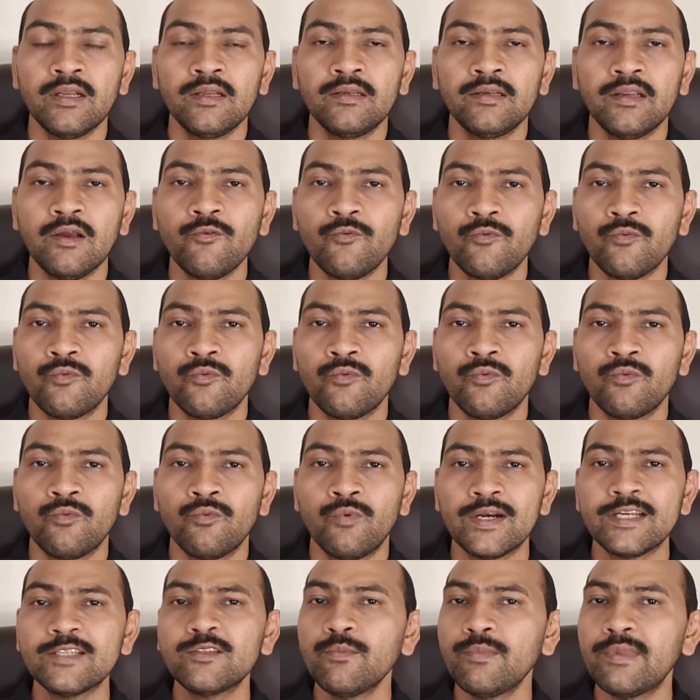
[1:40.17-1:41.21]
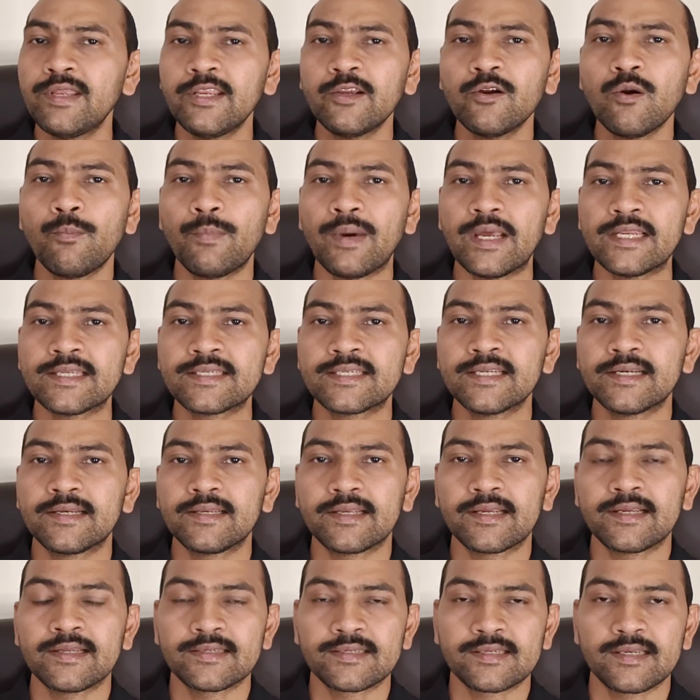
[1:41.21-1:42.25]
Now, what is the meaning of balance sheet
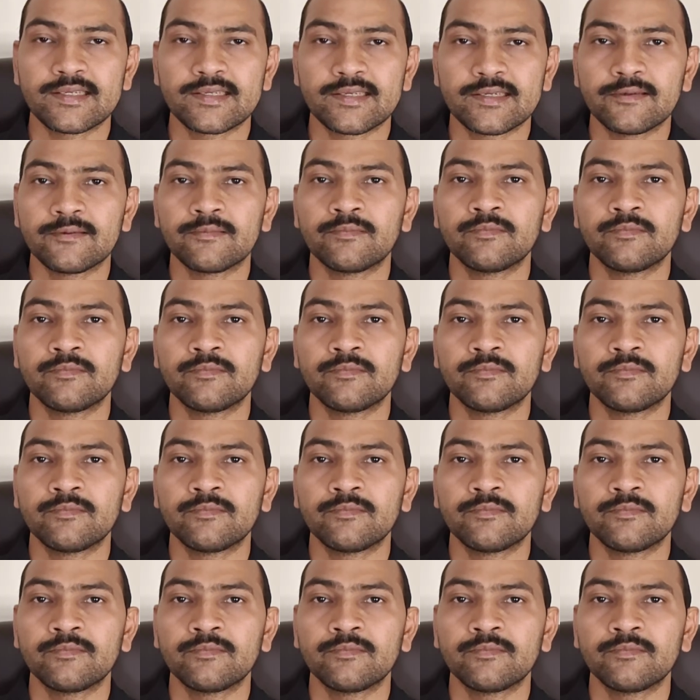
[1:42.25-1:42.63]
reconciliation?